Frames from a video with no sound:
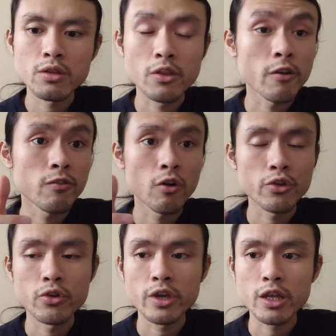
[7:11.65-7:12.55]

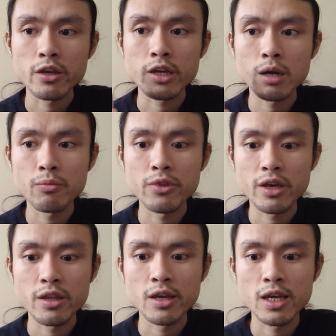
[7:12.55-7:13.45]
Therefore, you get a cup
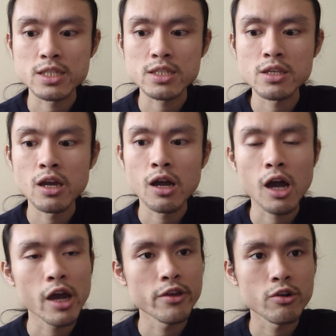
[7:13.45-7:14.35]
that has
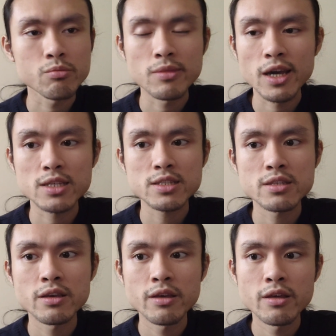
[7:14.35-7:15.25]
higher mass